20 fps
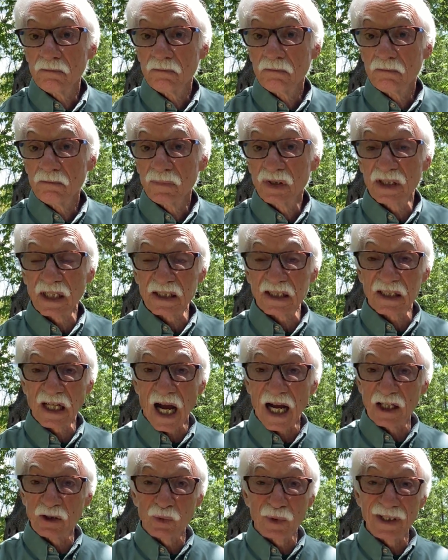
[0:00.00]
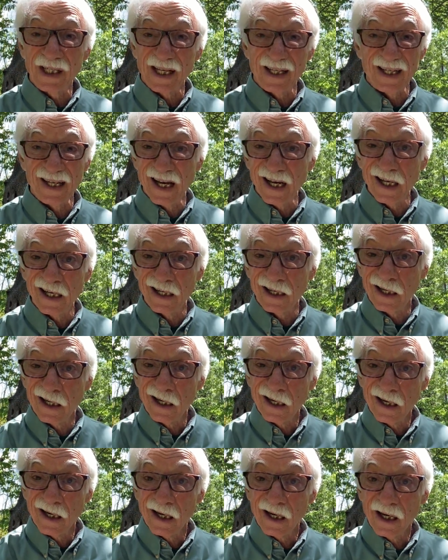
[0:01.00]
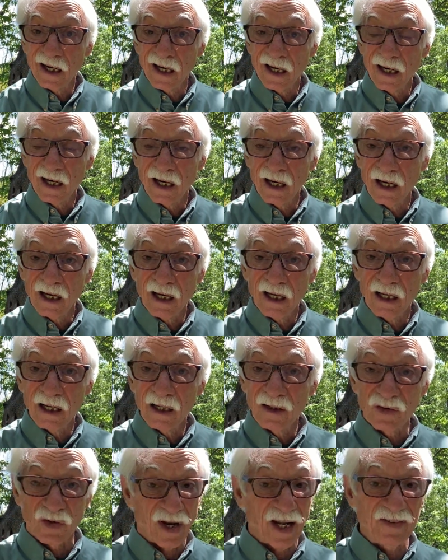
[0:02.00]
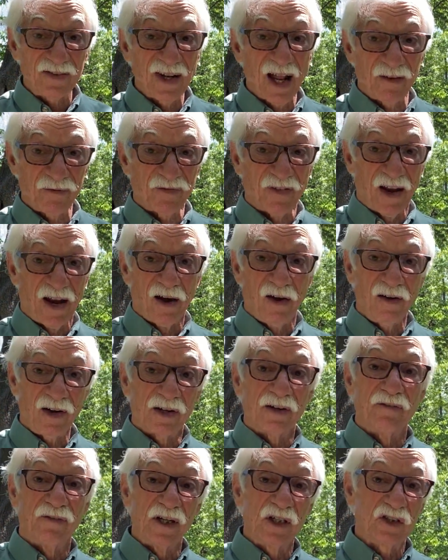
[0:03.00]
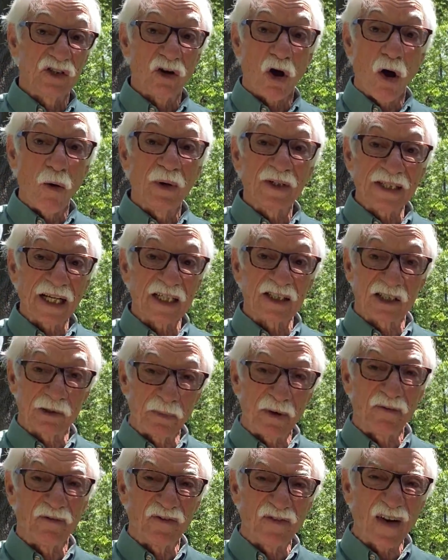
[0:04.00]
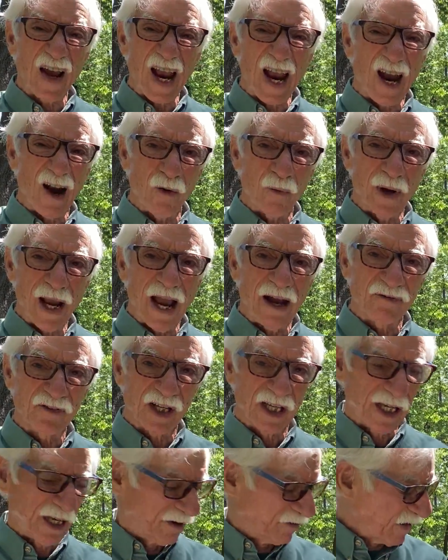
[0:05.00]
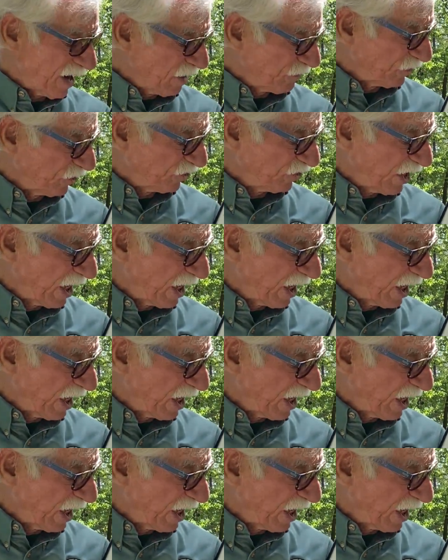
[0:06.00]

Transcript: 6 guys would get none. So that's not fair, and division always has to be fair. We have to give out the